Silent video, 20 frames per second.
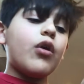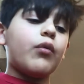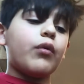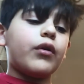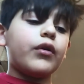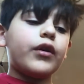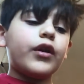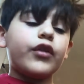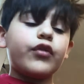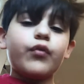
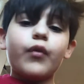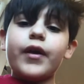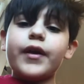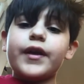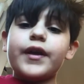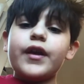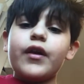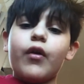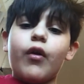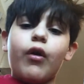Oh, it's
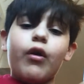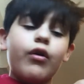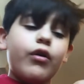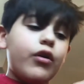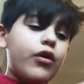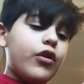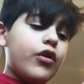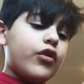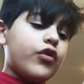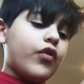right here.
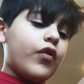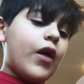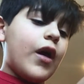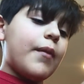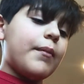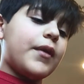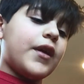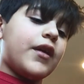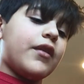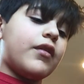So
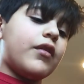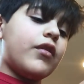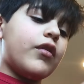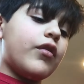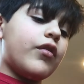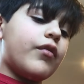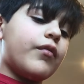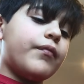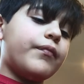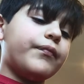that
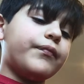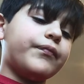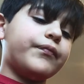means